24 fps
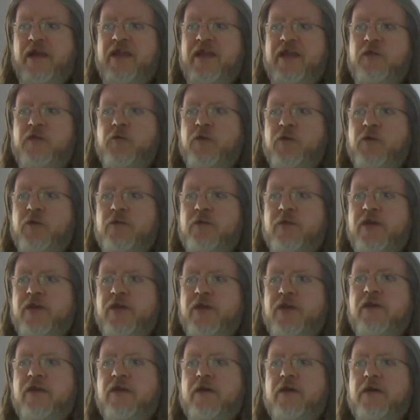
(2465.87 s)
it will
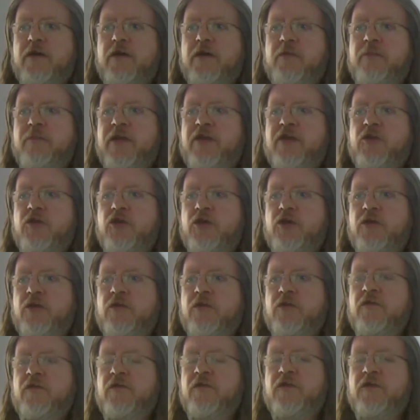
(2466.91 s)
be
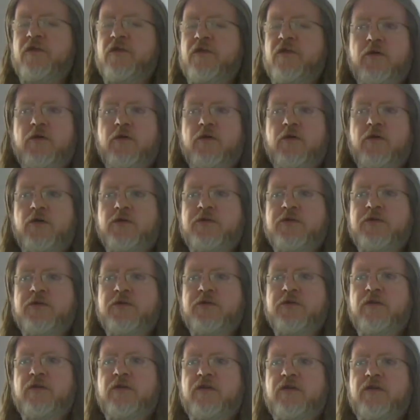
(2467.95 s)
mentioned
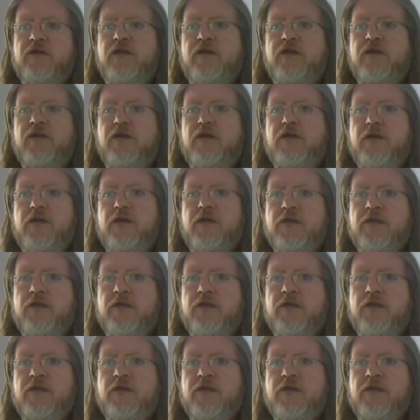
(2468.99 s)
on the